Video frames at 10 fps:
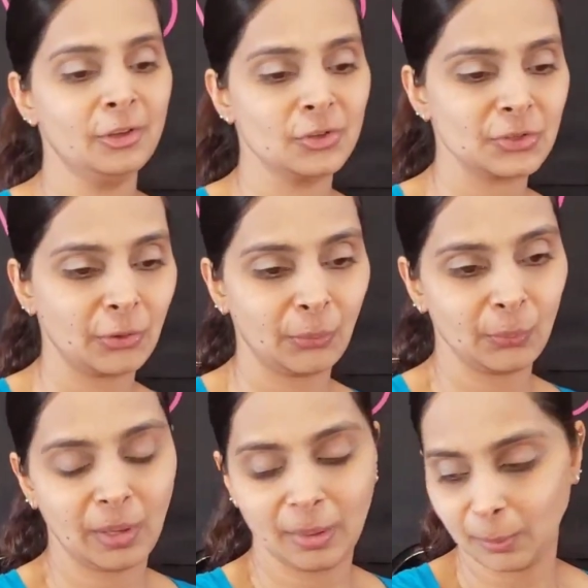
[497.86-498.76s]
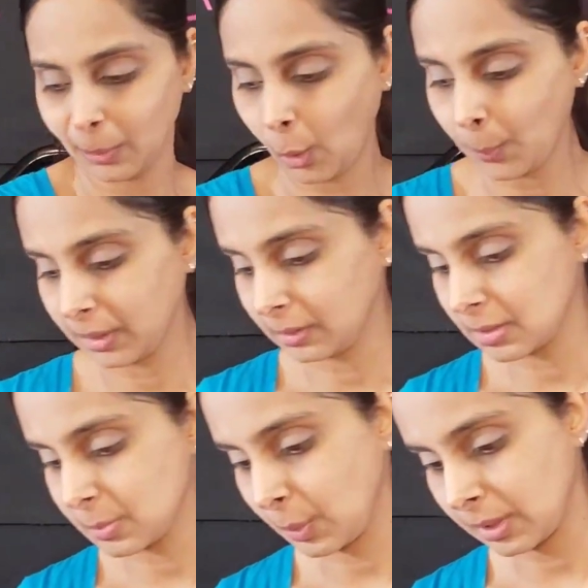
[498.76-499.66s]
So I'll be opening
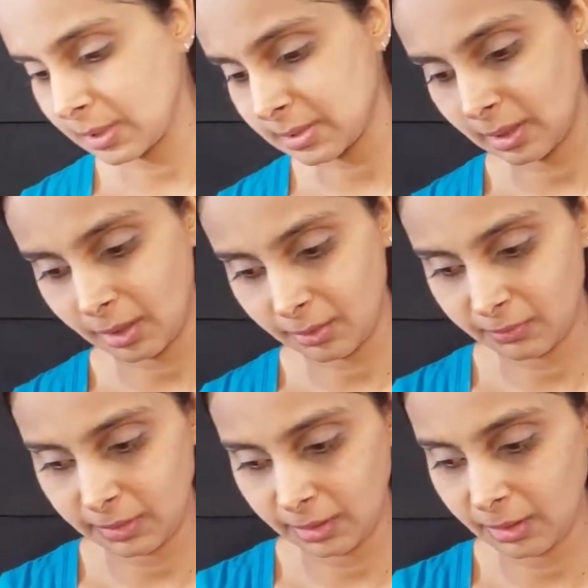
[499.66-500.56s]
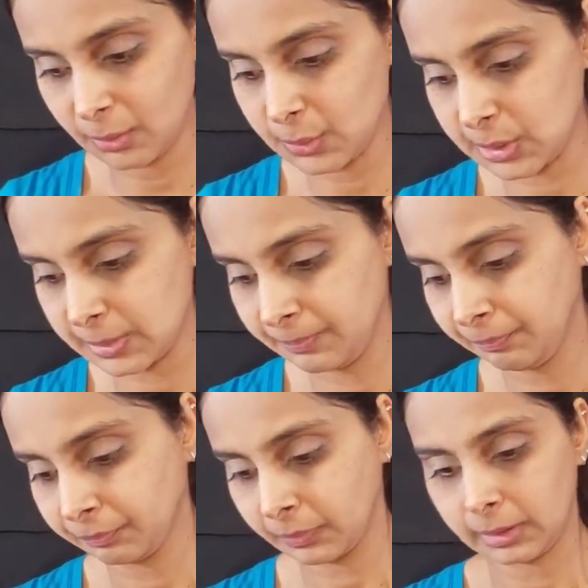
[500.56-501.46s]
these products in other videos.
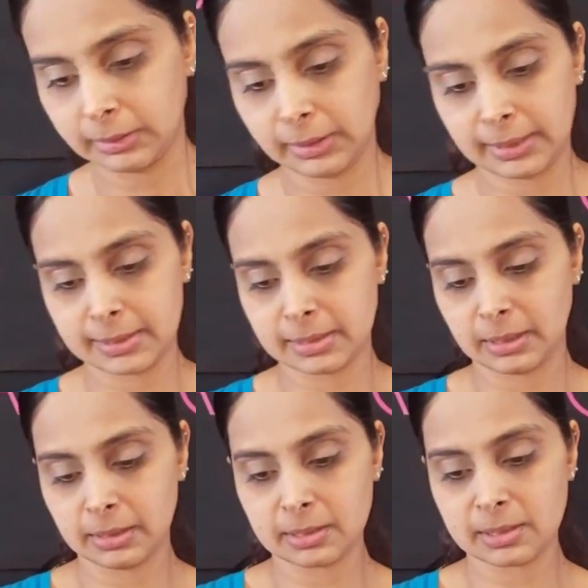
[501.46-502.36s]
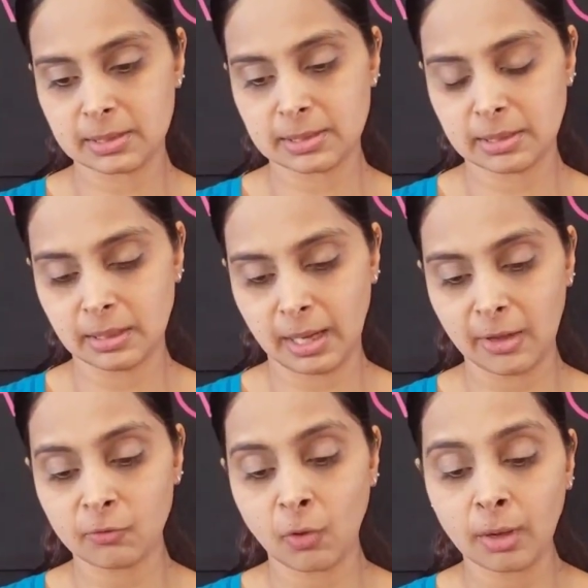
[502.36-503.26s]
Let's see. This is the
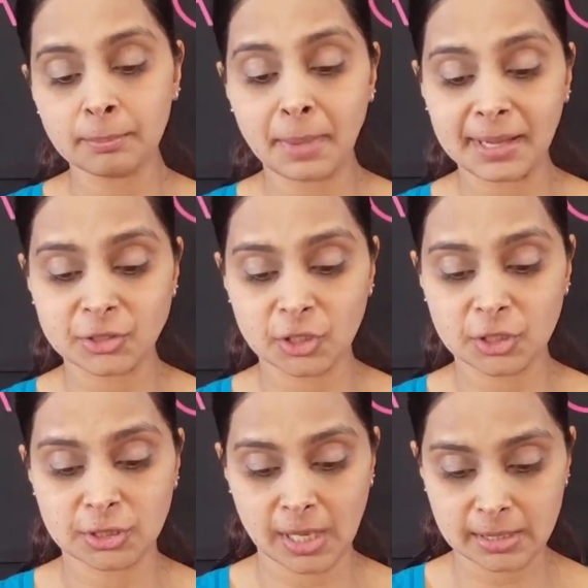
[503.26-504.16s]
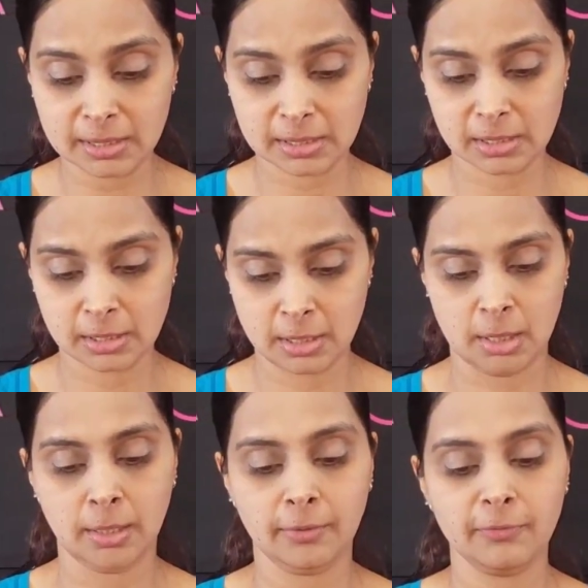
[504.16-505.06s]
Avon Magic Dust
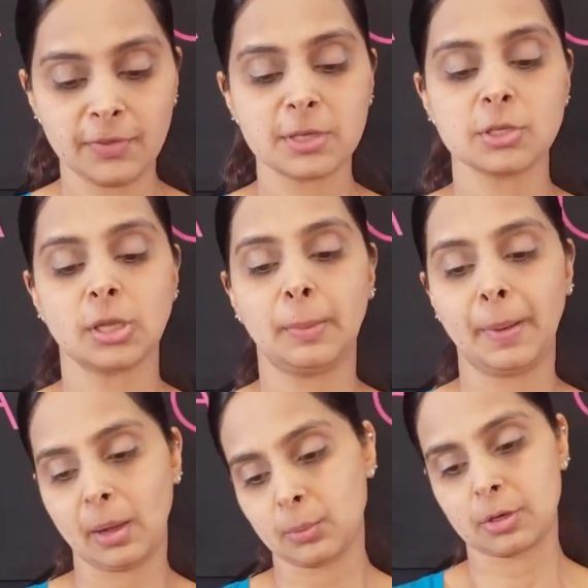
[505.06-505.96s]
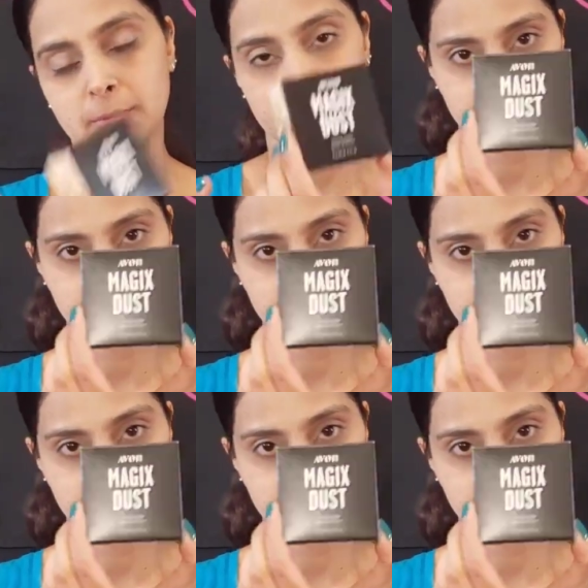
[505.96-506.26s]
Finishing Powder.